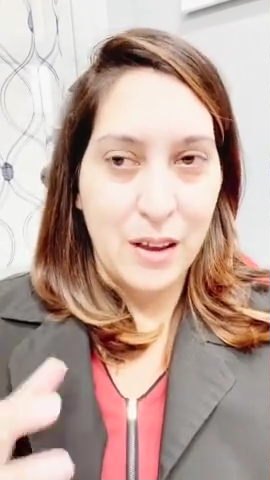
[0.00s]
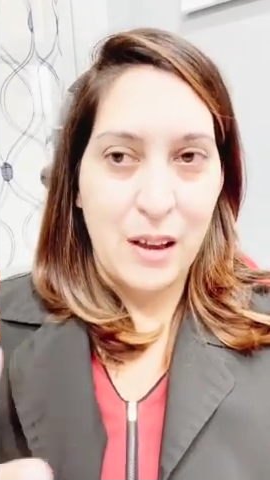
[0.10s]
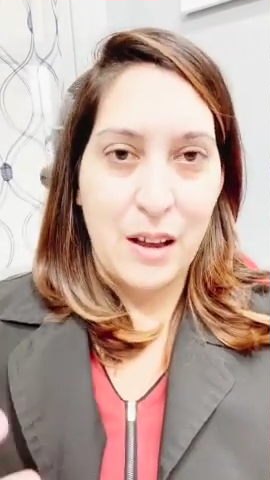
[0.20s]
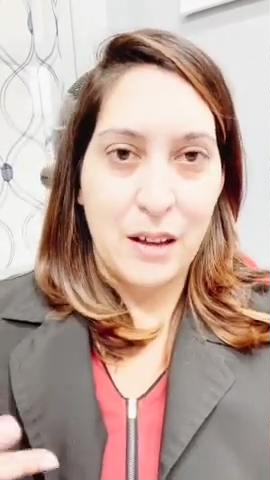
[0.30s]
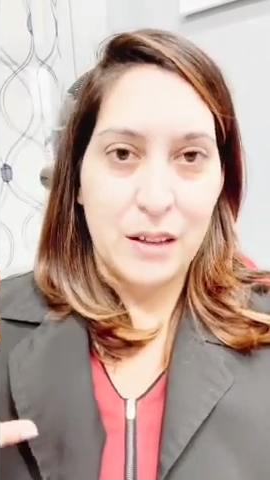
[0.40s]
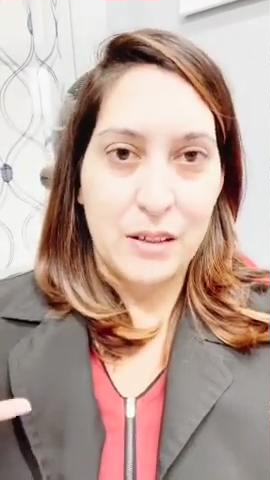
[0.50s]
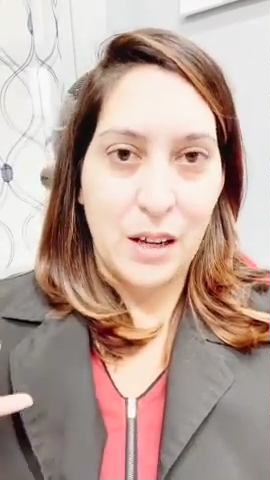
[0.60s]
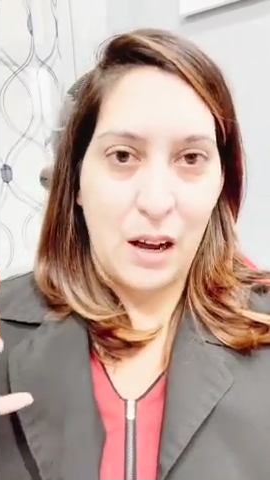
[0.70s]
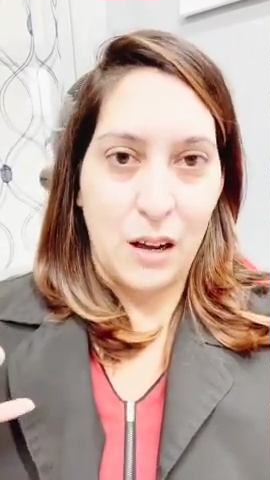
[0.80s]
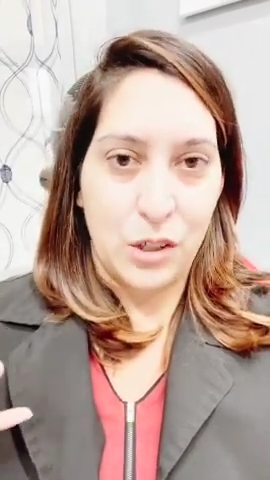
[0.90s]
And
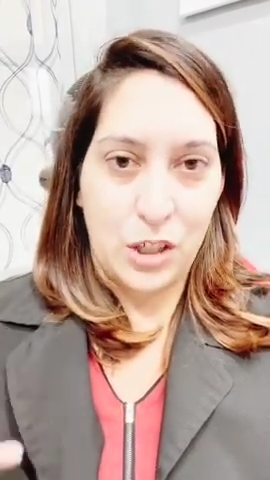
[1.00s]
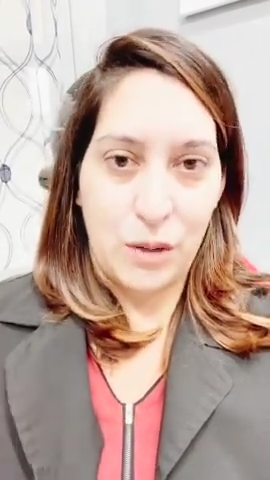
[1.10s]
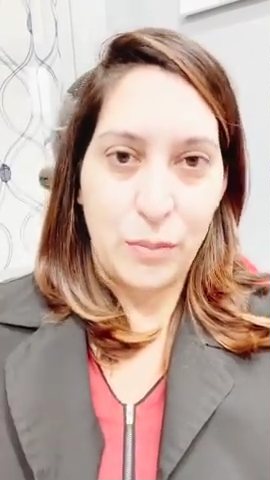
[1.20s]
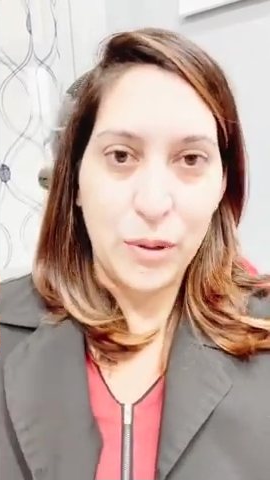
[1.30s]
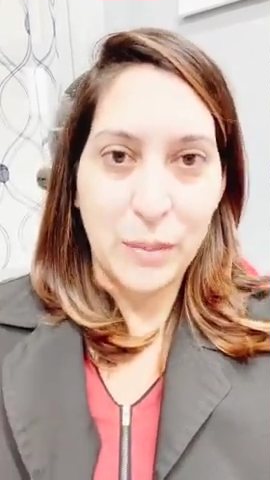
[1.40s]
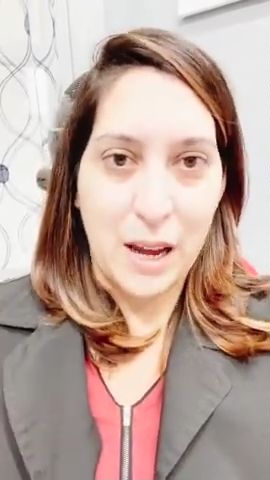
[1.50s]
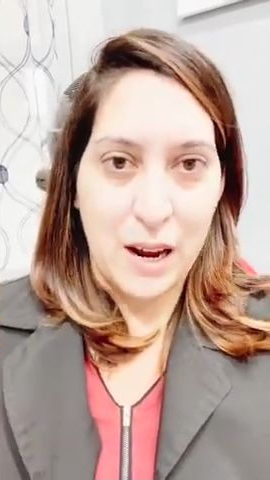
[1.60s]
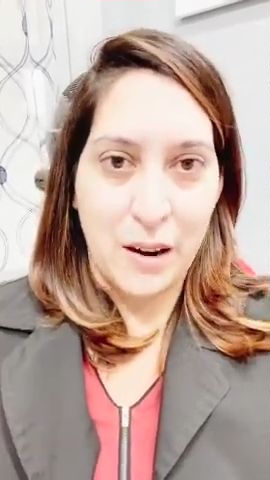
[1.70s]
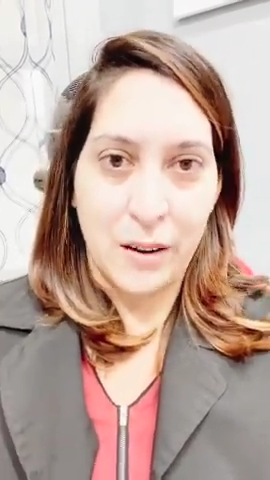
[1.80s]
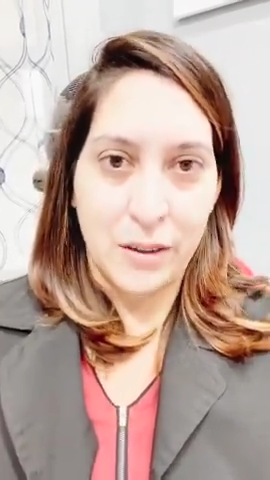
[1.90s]
I'll shampoo my
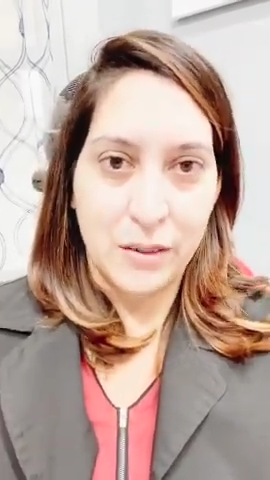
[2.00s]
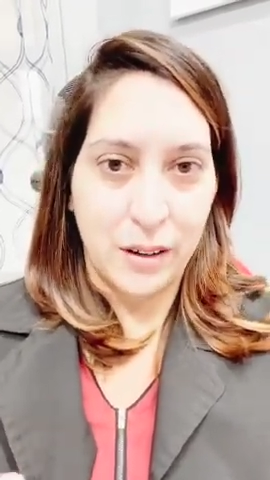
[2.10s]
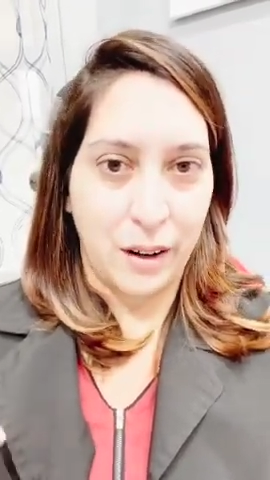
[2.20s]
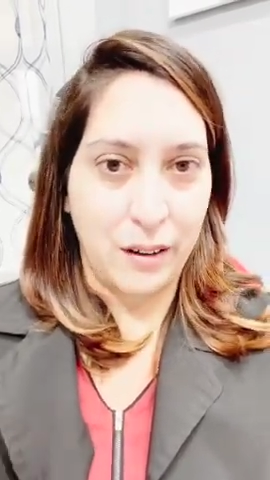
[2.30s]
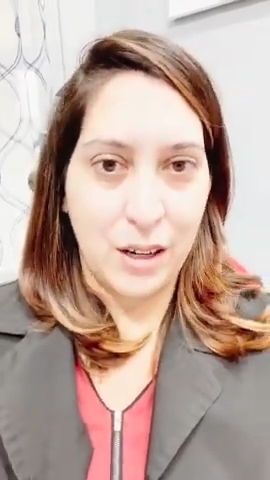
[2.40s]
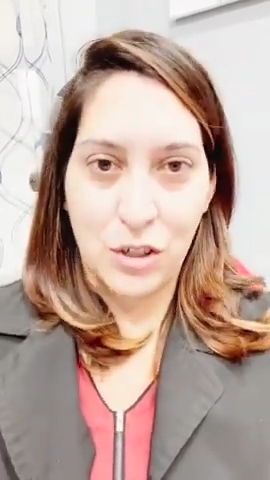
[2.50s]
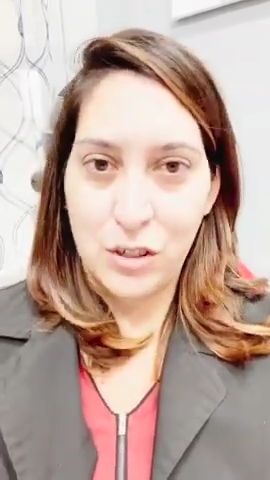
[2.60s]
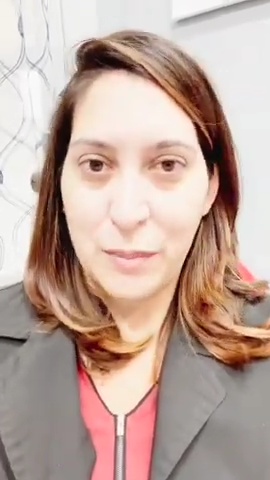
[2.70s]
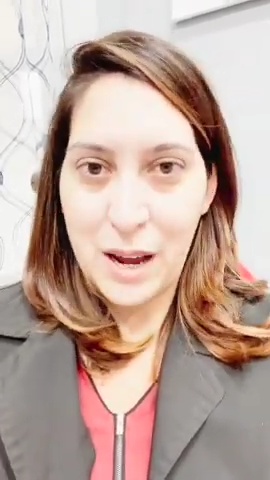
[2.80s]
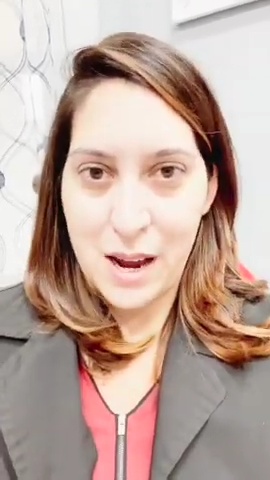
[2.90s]
hair,
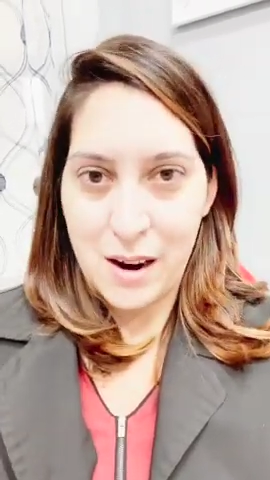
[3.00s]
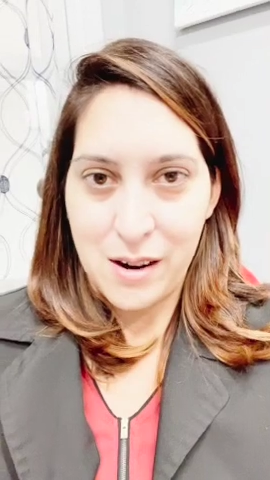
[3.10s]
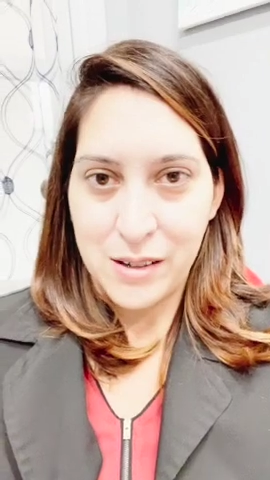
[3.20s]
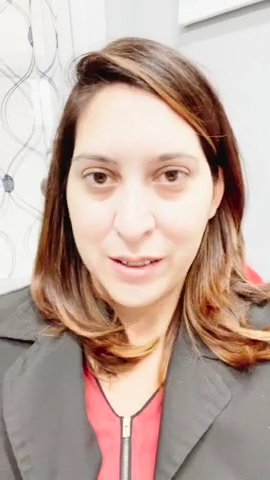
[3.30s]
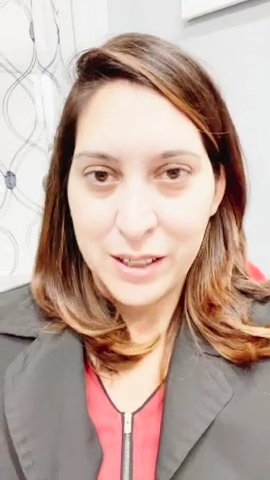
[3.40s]
condition my hair,